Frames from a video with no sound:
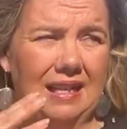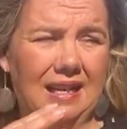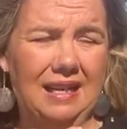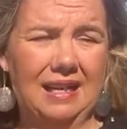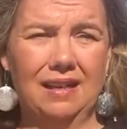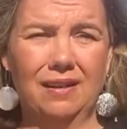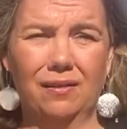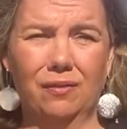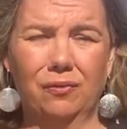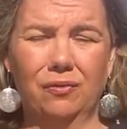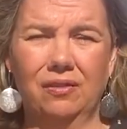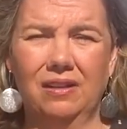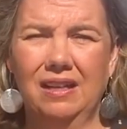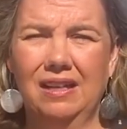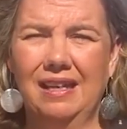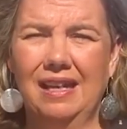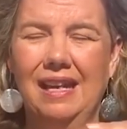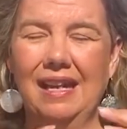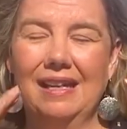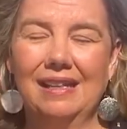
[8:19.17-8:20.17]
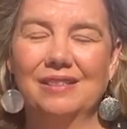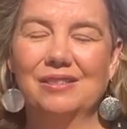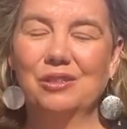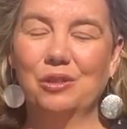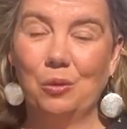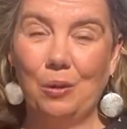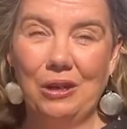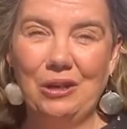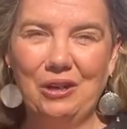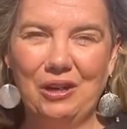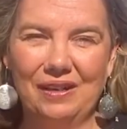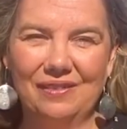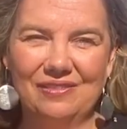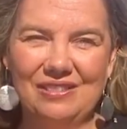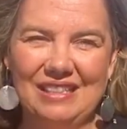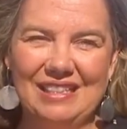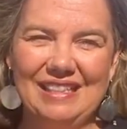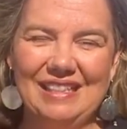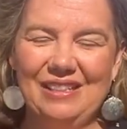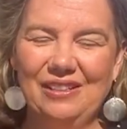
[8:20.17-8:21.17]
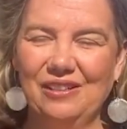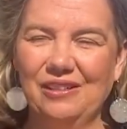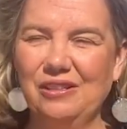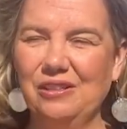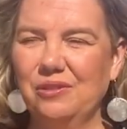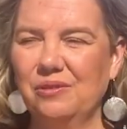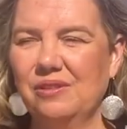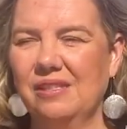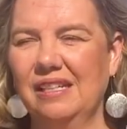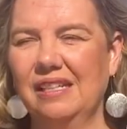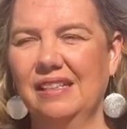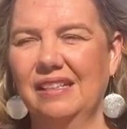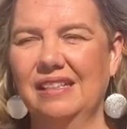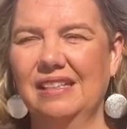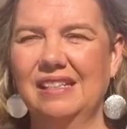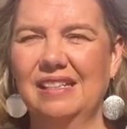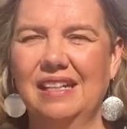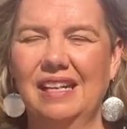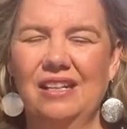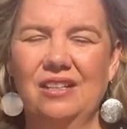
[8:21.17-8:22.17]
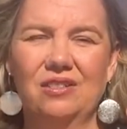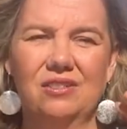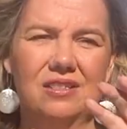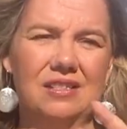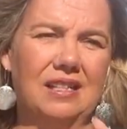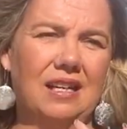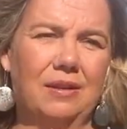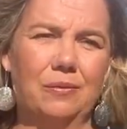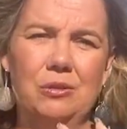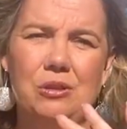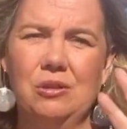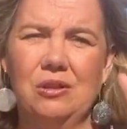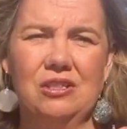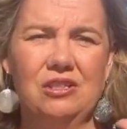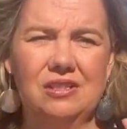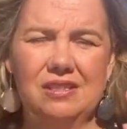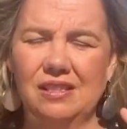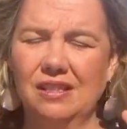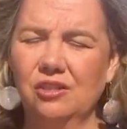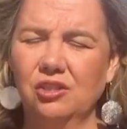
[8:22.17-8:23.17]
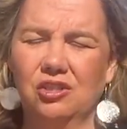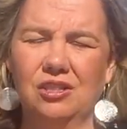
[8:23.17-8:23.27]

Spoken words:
I get eggs quite often here in New Zealand, and it's not gonna be, just a